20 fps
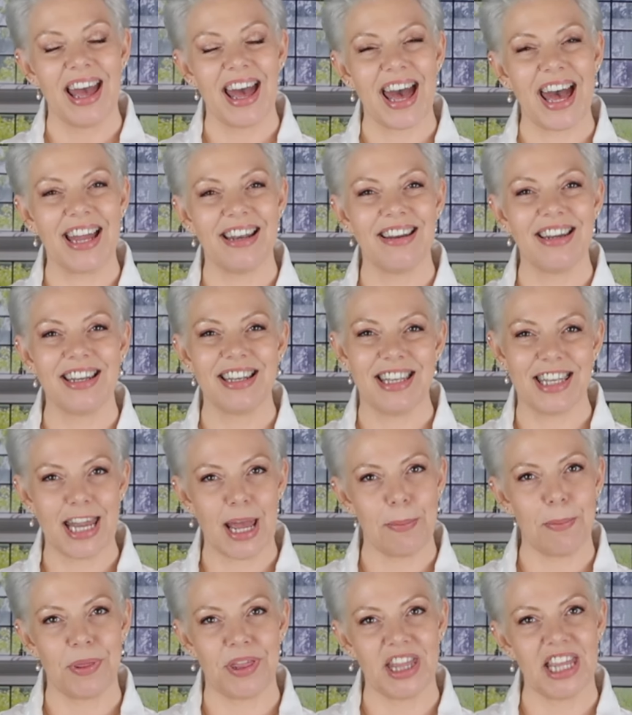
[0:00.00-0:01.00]
and
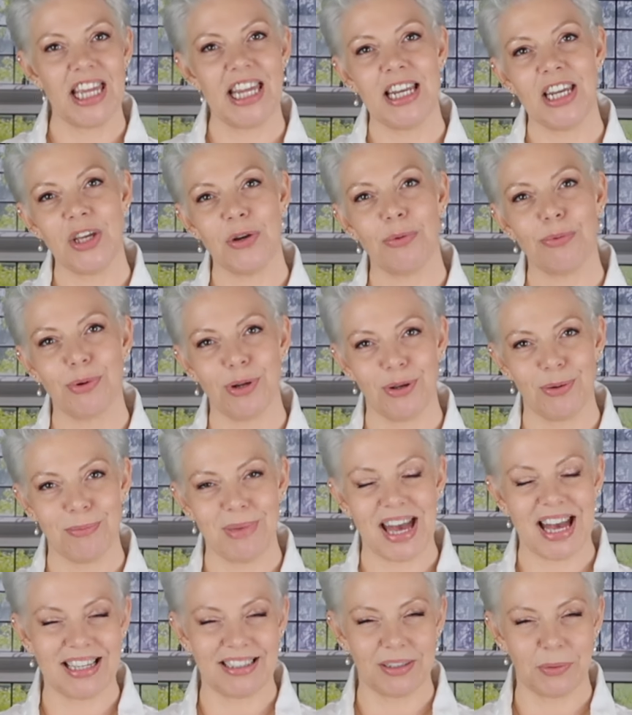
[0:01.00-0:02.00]
depth in your room
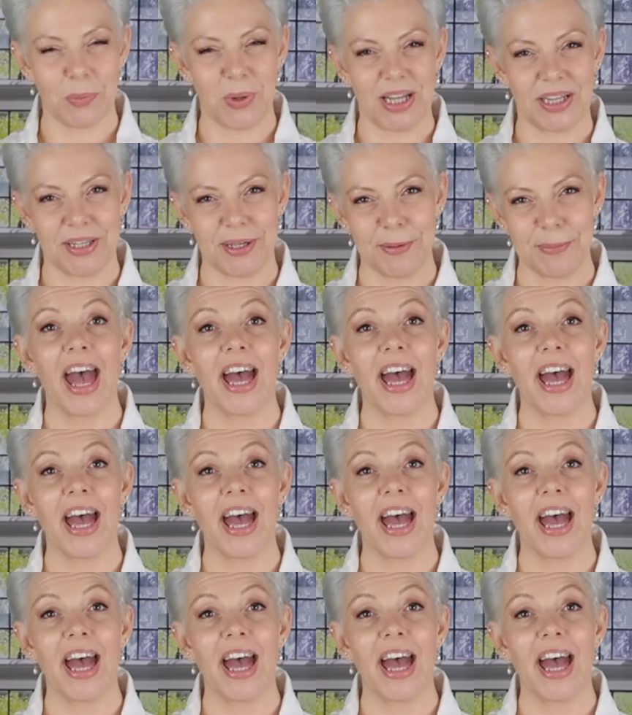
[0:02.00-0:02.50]
as well.